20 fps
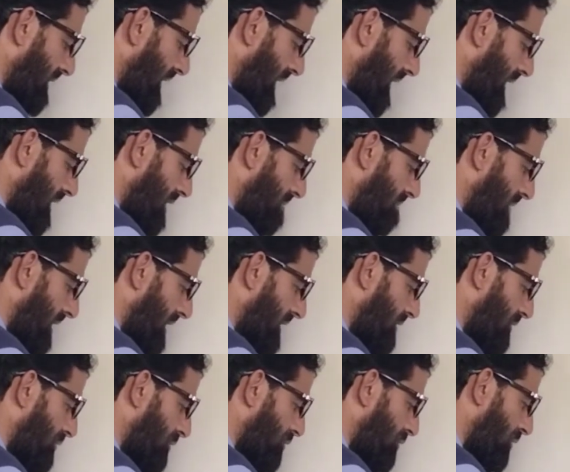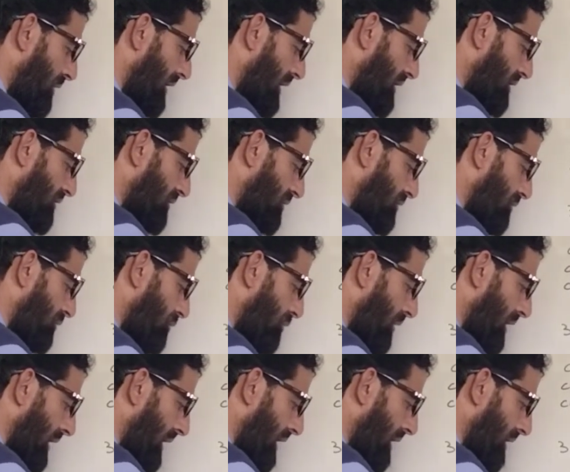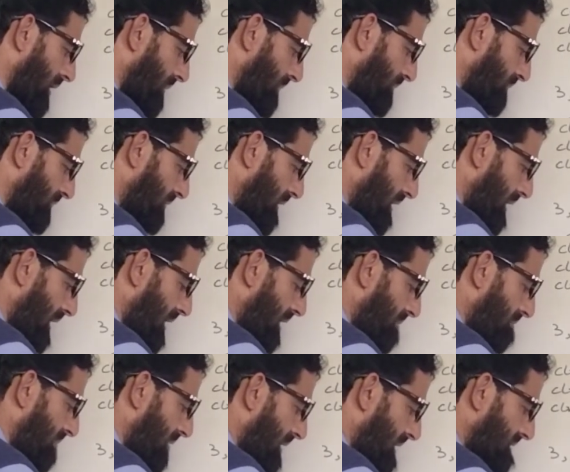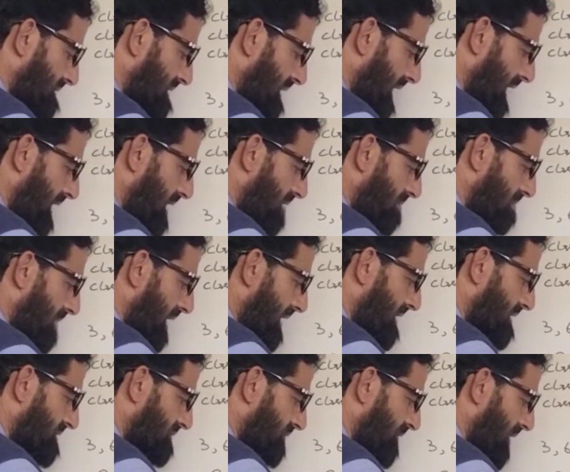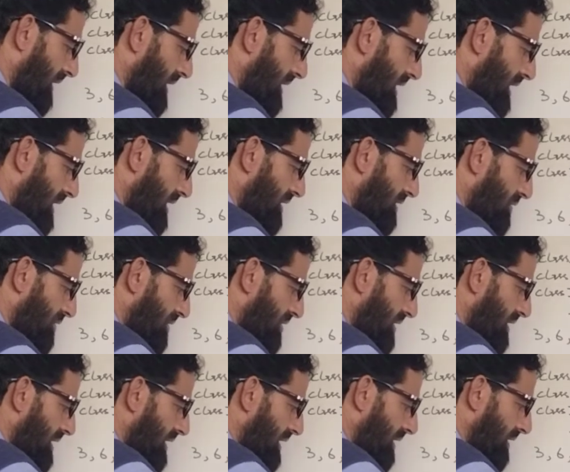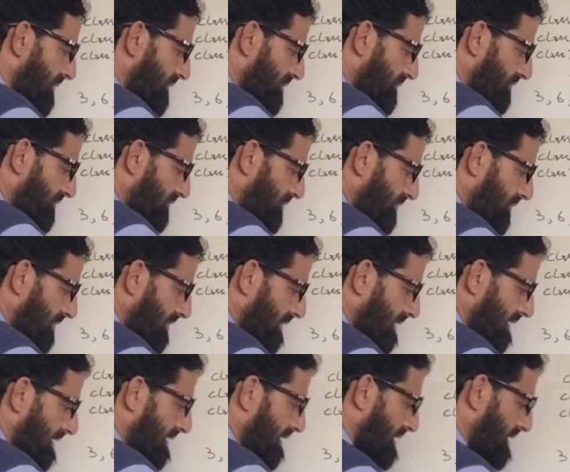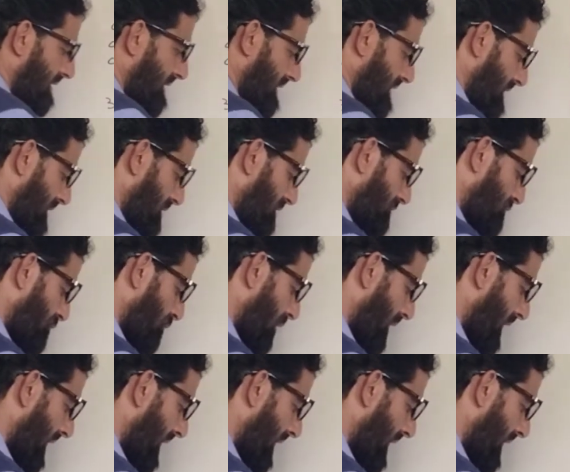n by 2 into 2a plus n minus 1 into d. So